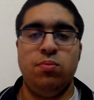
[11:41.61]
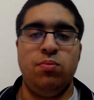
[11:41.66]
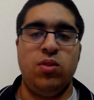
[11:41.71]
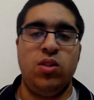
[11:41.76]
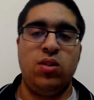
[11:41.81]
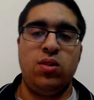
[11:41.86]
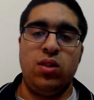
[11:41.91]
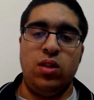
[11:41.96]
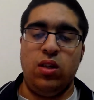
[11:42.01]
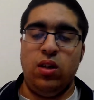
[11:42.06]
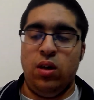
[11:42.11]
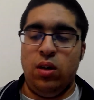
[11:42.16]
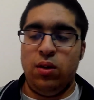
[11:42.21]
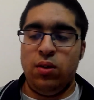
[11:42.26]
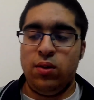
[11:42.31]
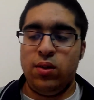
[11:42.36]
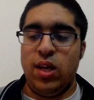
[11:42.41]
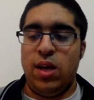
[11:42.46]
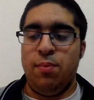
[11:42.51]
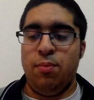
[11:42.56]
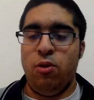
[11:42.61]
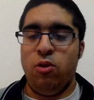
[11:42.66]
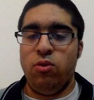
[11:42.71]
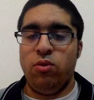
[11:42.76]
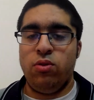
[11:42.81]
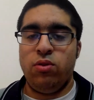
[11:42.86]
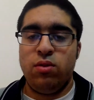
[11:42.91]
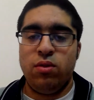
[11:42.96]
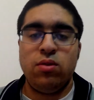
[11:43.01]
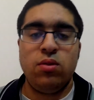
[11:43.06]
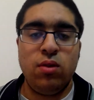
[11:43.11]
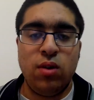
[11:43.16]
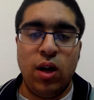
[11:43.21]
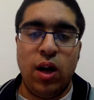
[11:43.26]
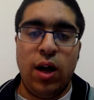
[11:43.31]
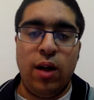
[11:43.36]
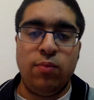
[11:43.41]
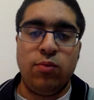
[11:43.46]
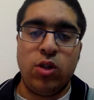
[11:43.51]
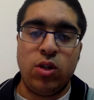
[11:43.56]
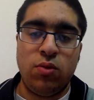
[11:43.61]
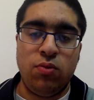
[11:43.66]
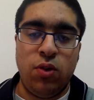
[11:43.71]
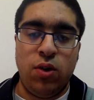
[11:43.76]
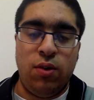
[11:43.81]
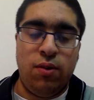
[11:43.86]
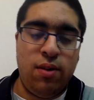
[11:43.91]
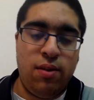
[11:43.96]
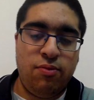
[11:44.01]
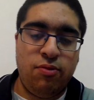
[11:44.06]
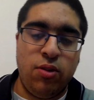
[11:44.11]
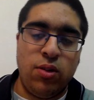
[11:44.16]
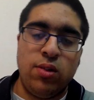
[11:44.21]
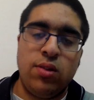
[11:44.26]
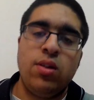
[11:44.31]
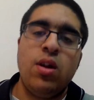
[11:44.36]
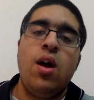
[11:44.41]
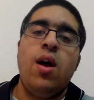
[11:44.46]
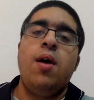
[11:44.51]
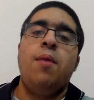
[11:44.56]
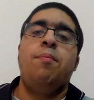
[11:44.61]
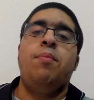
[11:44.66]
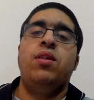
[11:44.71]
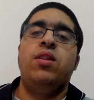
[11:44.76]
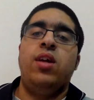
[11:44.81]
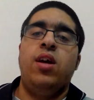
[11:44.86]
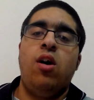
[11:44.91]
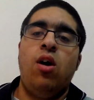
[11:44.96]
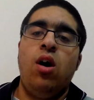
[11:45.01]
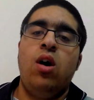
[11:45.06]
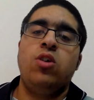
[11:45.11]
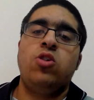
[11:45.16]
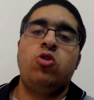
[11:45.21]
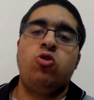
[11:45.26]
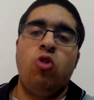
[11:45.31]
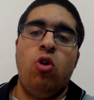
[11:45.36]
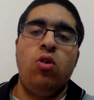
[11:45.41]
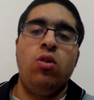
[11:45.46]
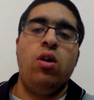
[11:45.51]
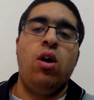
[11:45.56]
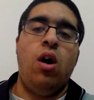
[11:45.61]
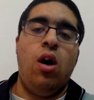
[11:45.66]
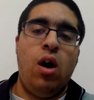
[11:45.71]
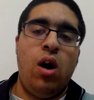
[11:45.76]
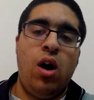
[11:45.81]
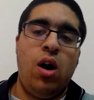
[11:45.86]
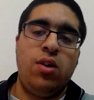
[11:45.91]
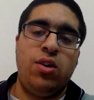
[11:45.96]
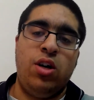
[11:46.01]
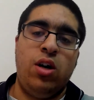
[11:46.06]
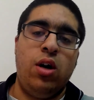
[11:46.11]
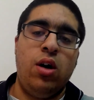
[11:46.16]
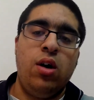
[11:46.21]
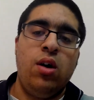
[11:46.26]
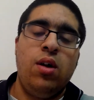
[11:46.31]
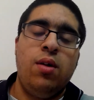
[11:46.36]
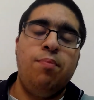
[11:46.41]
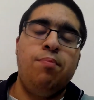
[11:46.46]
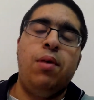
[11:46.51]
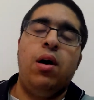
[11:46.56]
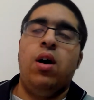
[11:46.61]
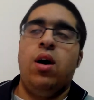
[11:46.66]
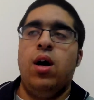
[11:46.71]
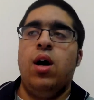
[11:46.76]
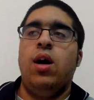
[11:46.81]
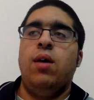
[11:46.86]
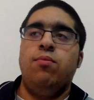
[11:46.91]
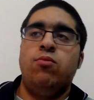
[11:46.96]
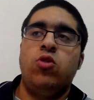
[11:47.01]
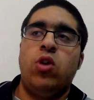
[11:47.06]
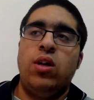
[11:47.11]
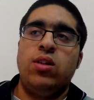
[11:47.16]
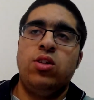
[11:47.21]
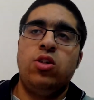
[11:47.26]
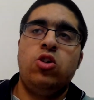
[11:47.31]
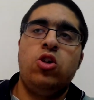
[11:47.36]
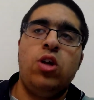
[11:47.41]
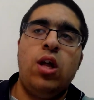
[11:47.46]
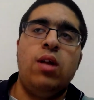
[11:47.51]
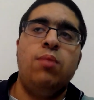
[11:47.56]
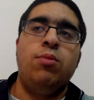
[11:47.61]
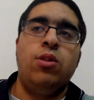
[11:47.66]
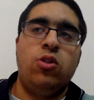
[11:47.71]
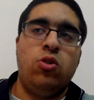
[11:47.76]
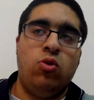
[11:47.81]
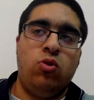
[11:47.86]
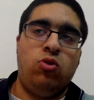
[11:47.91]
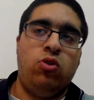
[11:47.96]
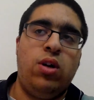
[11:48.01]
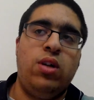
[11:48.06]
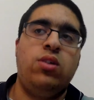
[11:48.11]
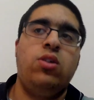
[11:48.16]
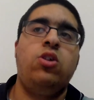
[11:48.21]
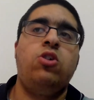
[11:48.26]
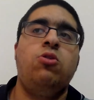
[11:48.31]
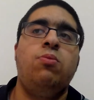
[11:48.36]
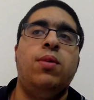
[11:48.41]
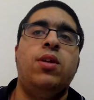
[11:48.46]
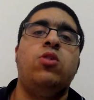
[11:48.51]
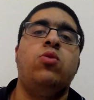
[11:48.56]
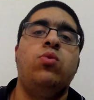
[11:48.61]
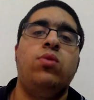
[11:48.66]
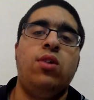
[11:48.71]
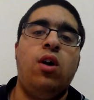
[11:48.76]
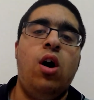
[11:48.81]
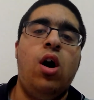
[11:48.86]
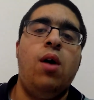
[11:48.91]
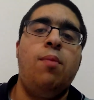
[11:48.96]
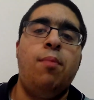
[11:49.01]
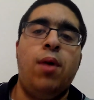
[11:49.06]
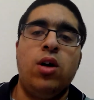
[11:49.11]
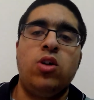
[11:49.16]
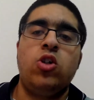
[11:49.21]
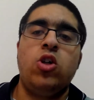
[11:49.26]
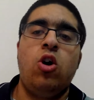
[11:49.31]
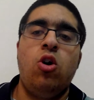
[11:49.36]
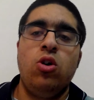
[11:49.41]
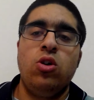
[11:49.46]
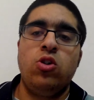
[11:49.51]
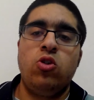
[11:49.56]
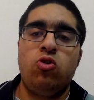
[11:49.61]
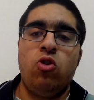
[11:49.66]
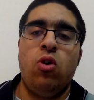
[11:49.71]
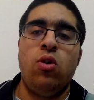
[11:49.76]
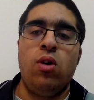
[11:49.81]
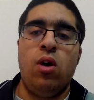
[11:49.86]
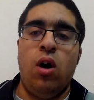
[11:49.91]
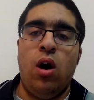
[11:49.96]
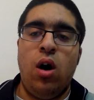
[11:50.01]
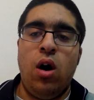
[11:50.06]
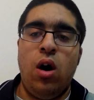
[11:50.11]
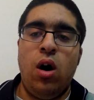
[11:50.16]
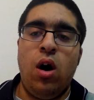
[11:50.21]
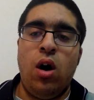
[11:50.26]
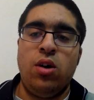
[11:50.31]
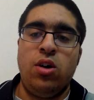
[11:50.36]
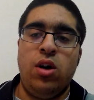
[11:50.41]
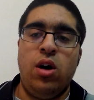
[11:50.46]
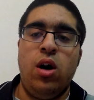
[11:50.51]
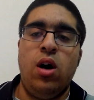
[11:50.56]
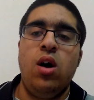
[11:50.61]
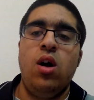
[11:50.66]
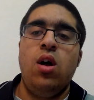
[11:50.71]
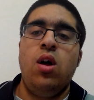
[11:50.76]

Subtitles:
I'm just going to say both just for your reference, but they are stronger, harder, but transition elements or transition metals are much stronger, harder